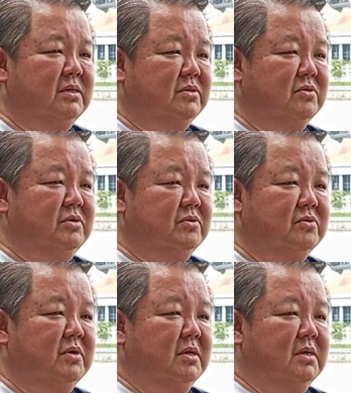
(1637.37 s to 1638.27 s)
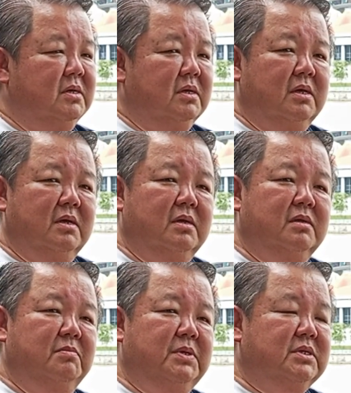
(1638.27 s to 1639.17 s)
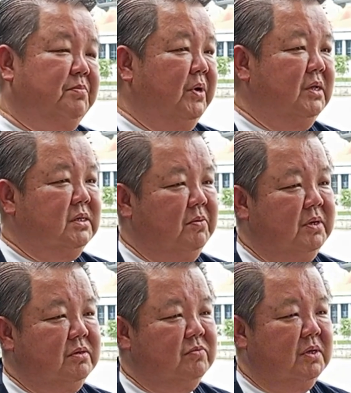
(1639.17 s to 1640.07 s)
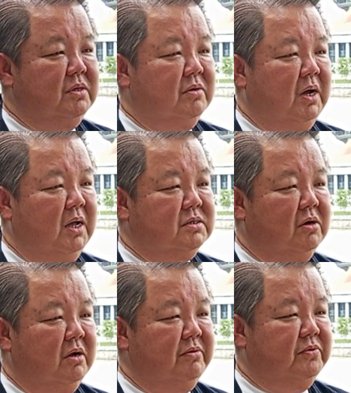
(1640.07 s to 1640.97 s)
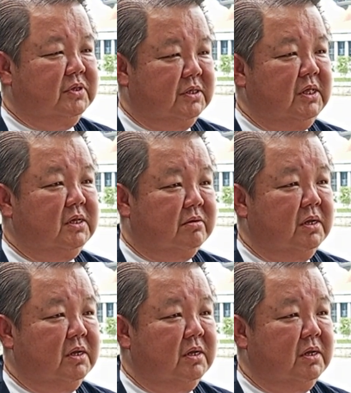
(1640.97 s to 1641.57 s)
So you'd be surprised when you ask God for the things, right?